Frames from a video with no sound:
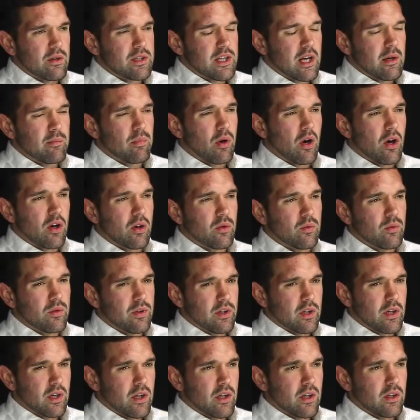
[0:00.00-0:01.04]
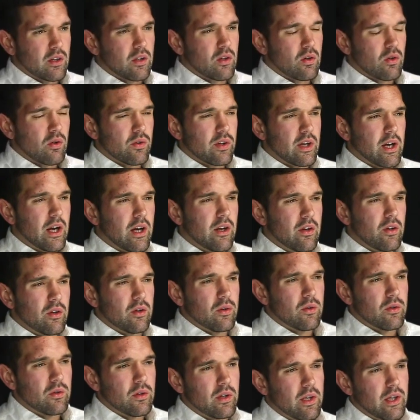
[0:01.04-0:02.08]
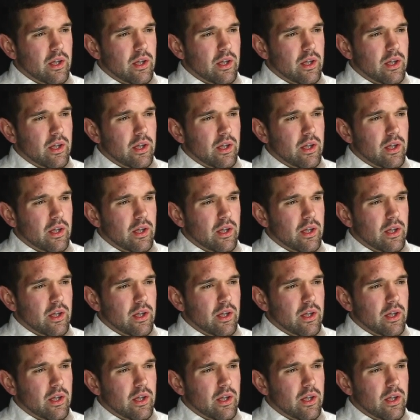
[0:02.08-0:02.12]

was at a park with a girl that I knew,